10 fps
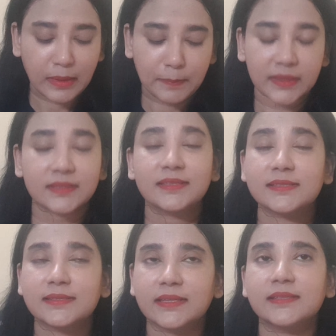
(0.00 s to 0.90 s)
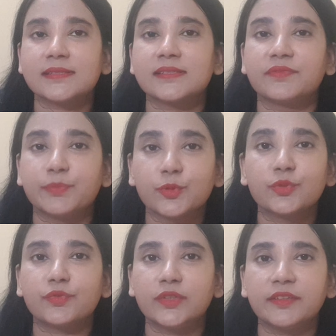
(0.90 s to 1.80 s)
but this then this is a
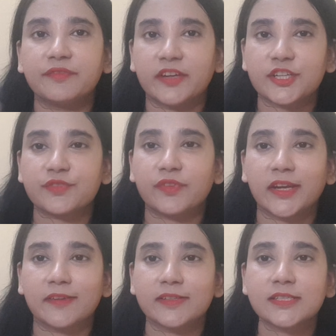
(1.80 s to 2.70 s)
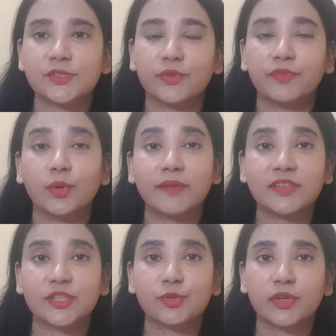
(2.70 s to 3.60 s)
beautifully fresh fragrance so if you have
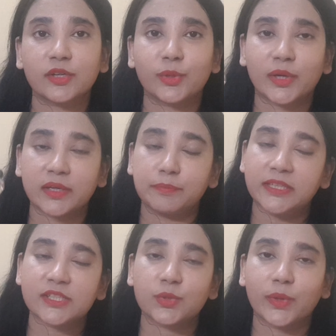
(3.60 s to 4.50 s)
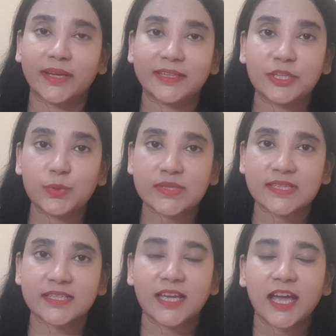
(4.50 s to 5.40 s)
datura noir please go ahead and use
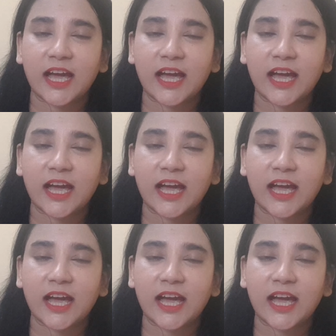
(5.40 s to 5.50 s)
it